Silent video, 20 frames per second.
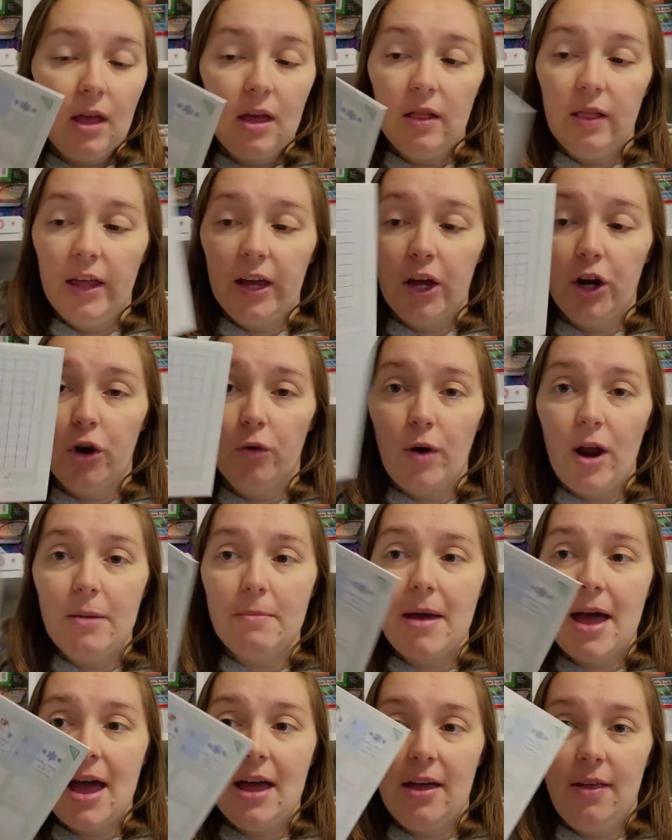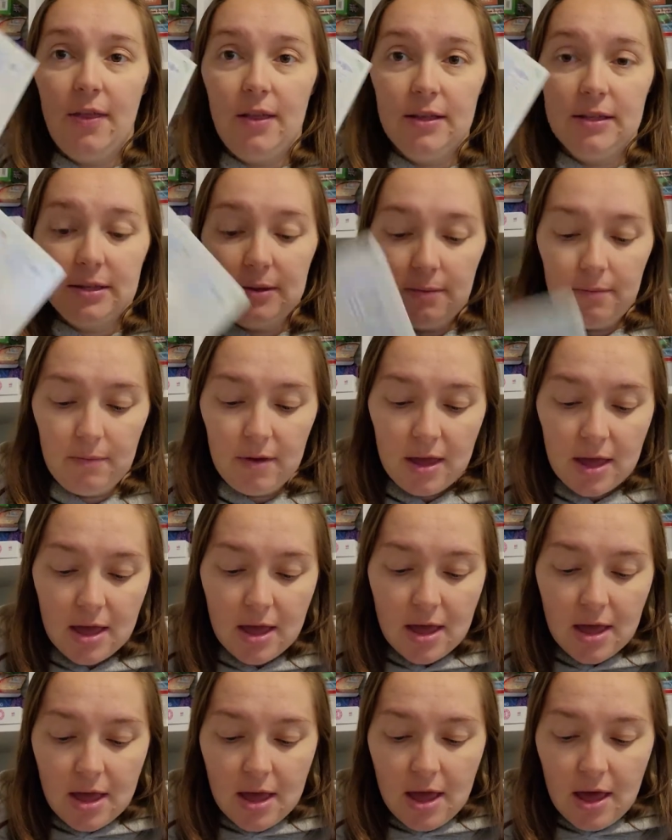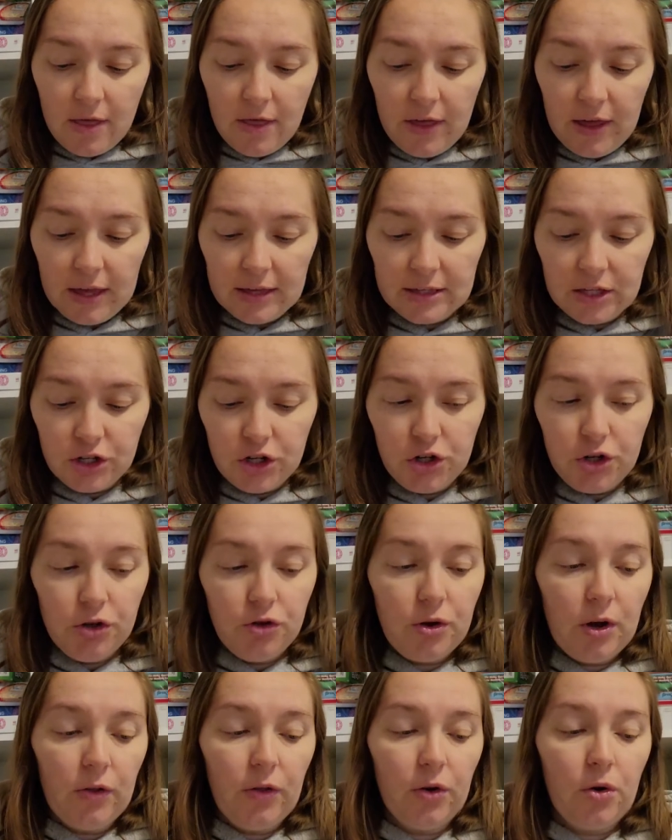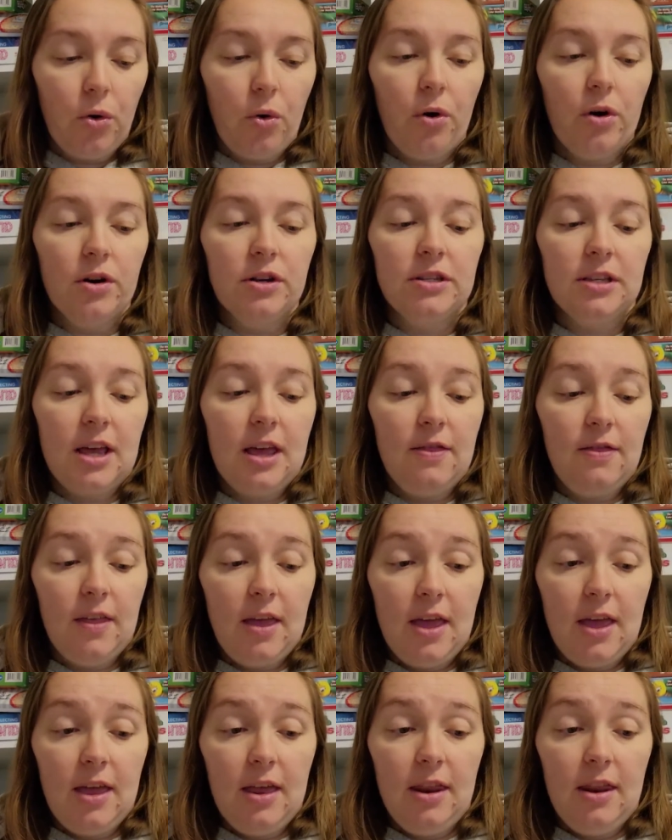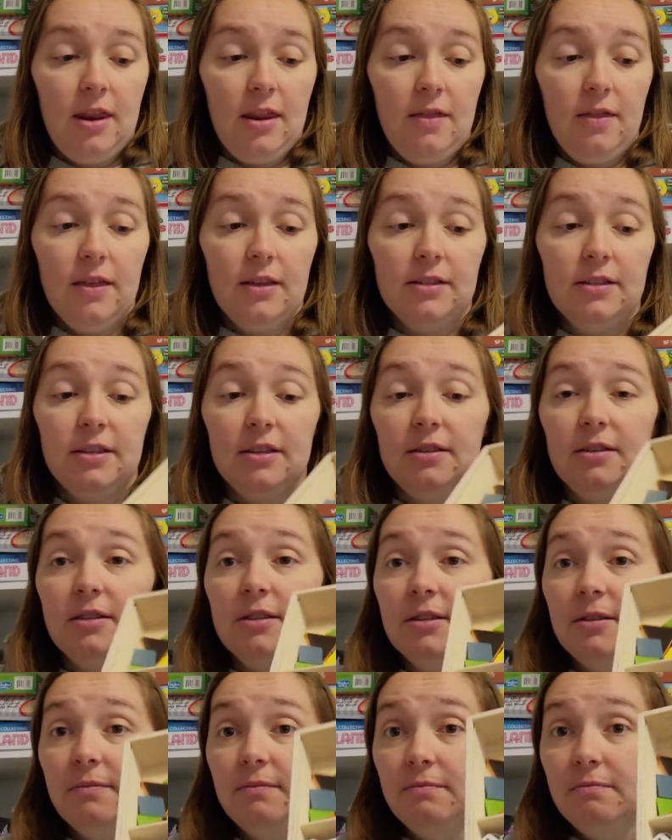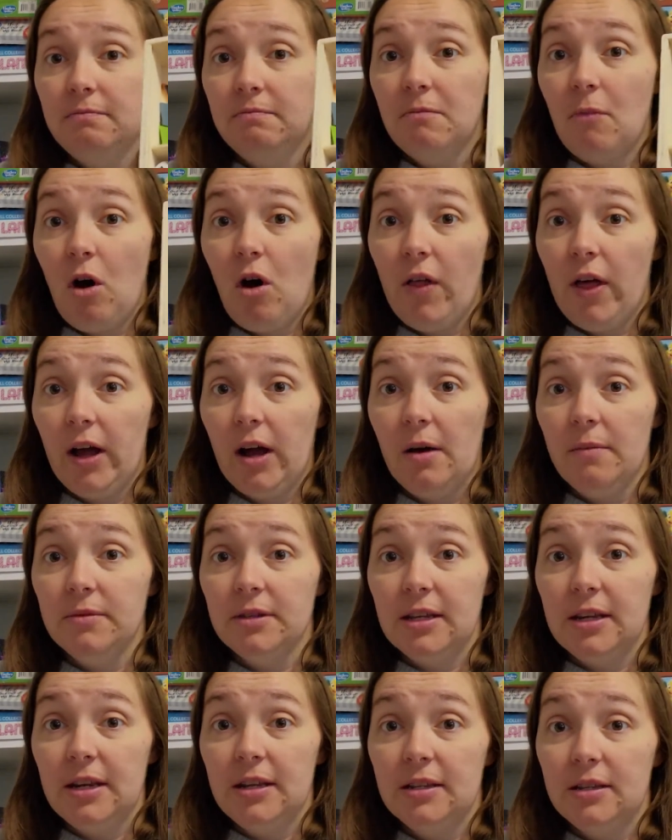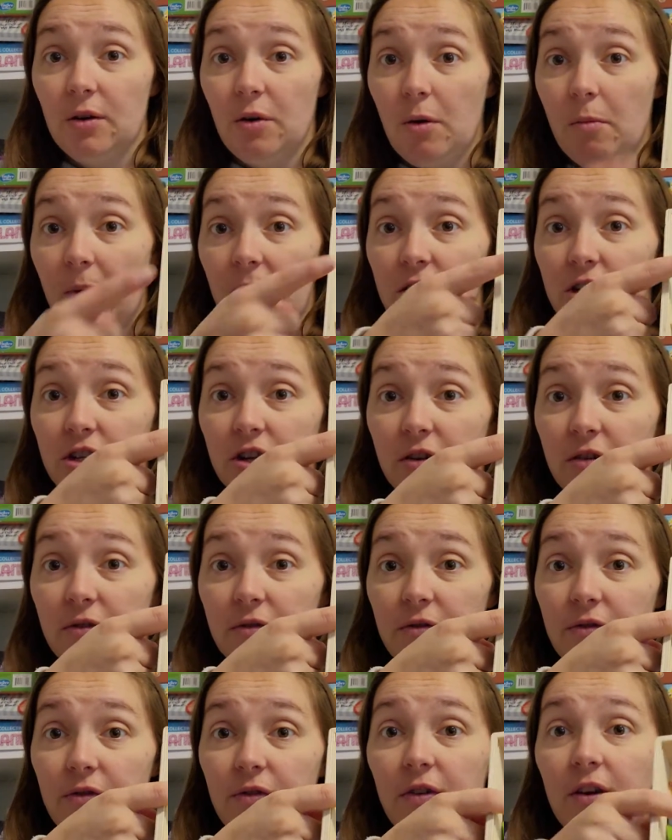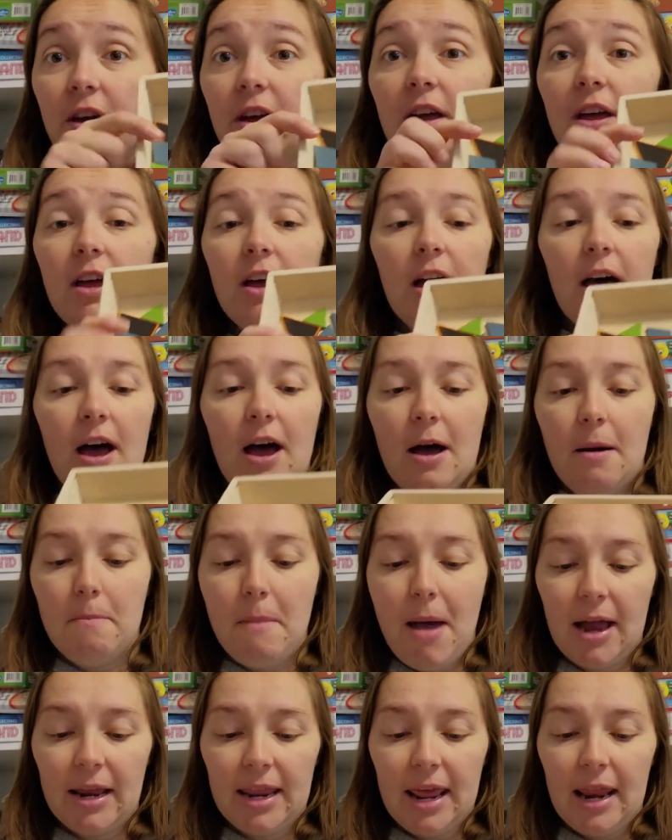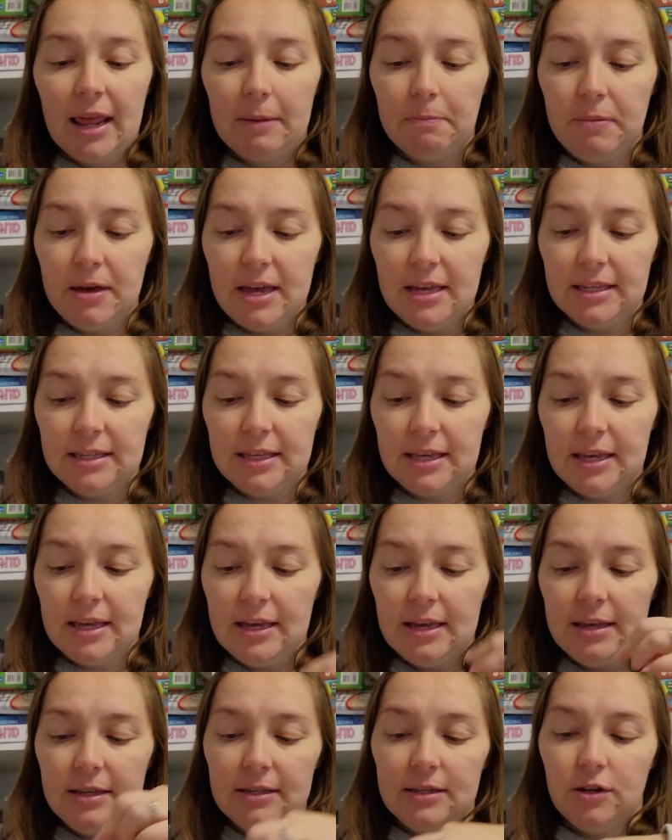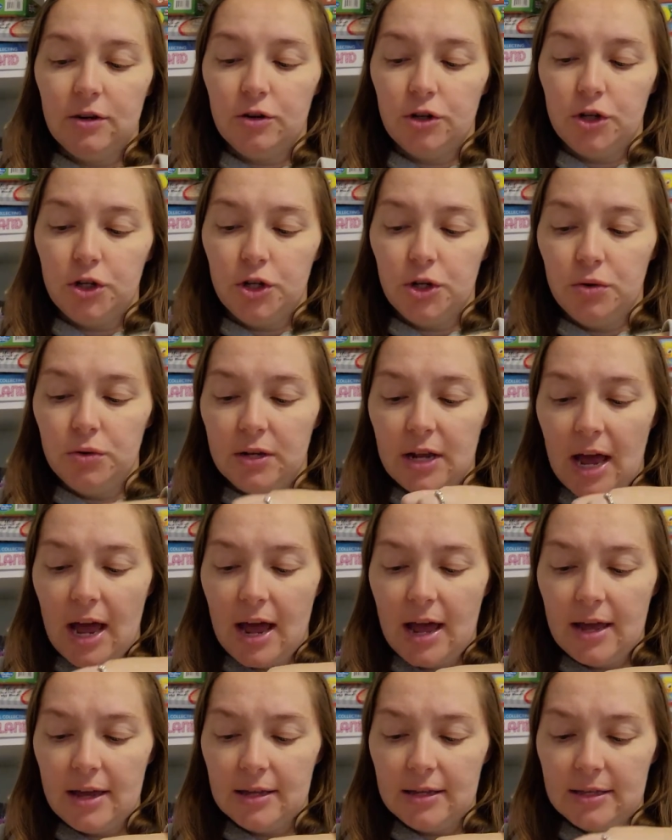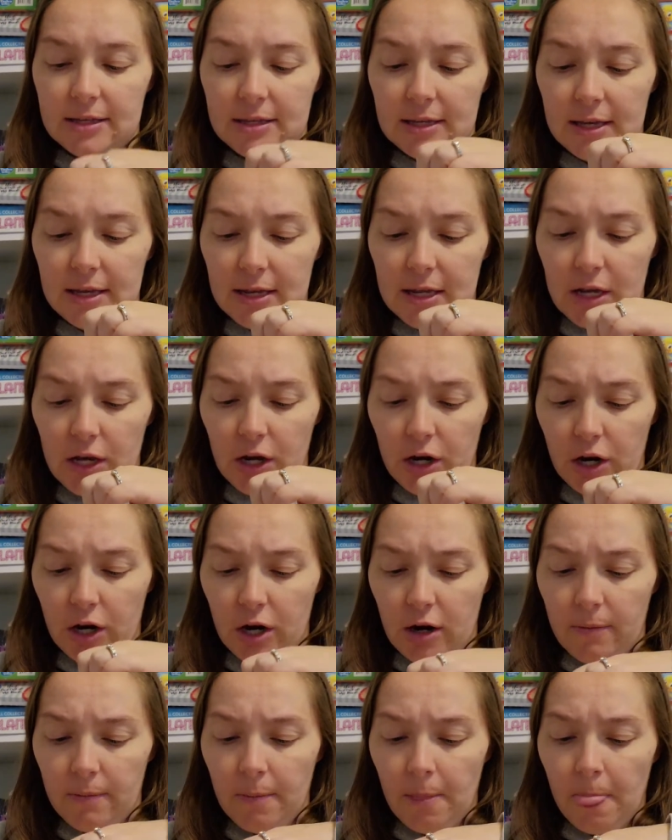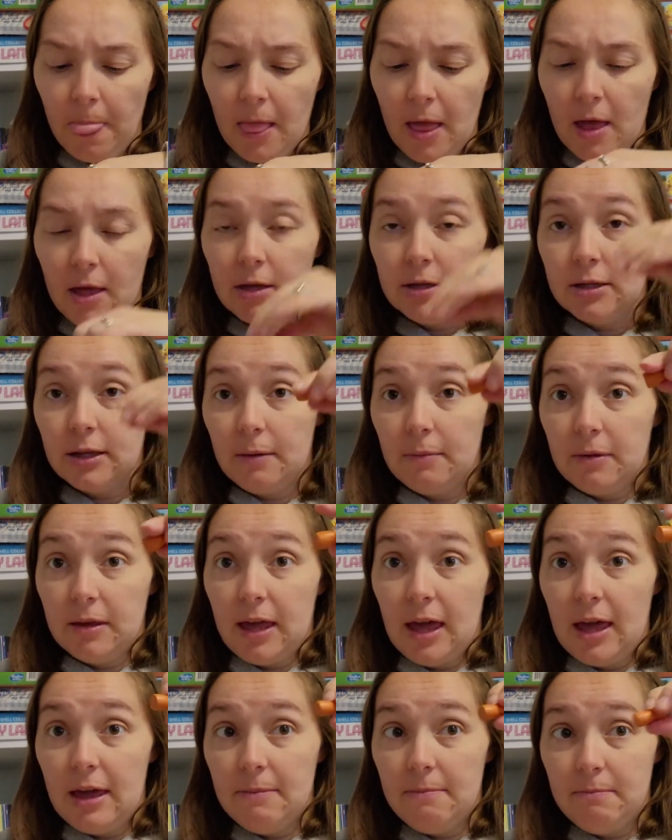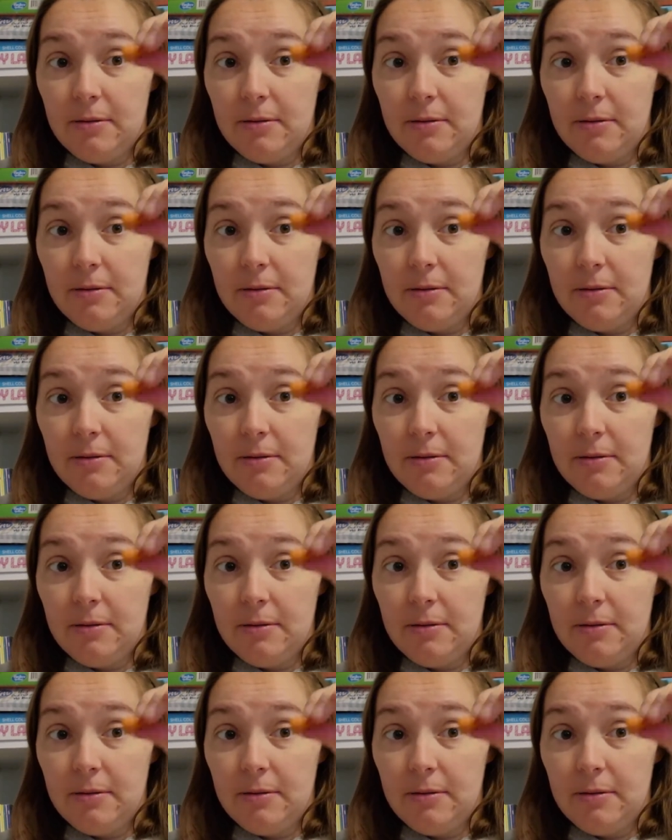like an array mat and then some things that you do throughout the course. And then this is all that comes in it. So a bunch of magnetic pieces. There's 2 dice in here. Some game